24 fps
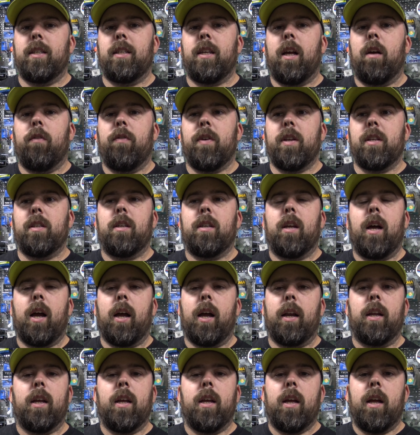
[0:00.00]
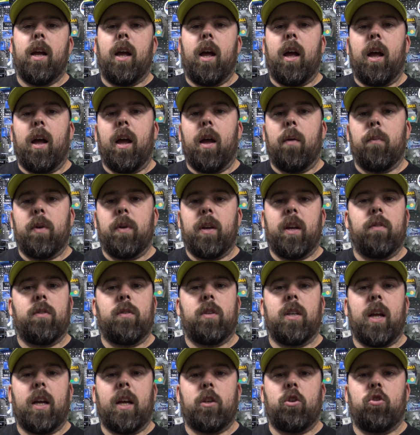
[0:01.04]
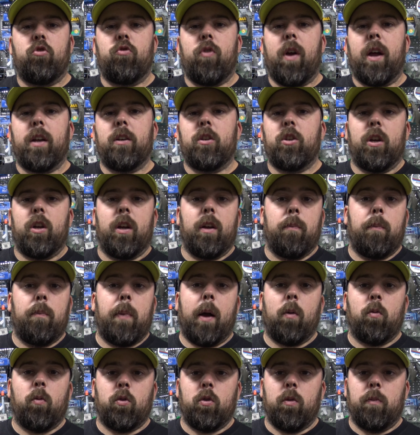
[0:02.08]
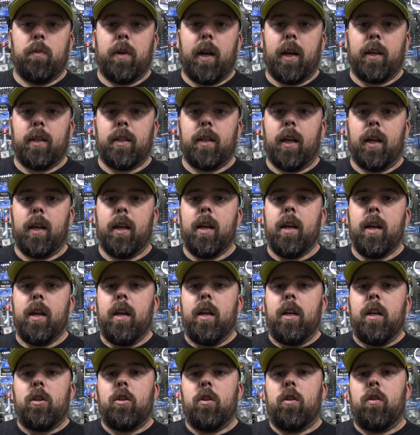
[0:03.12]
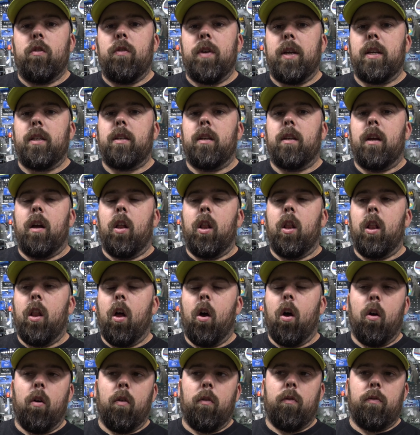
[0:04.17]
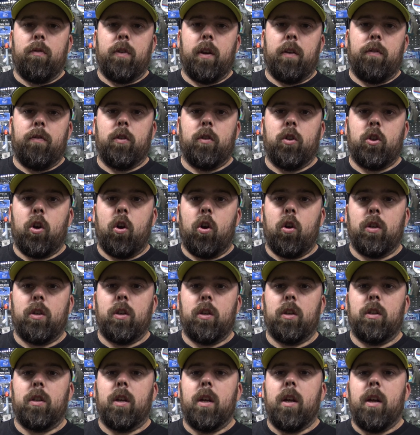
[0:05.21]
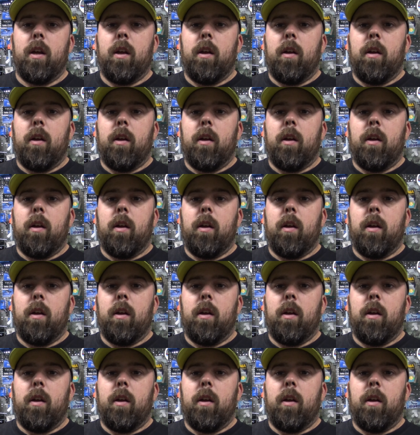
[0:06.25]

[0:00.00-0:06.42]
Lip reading: itself inside, gives nice stretch and powers up nicely. So there is a lot of different choices.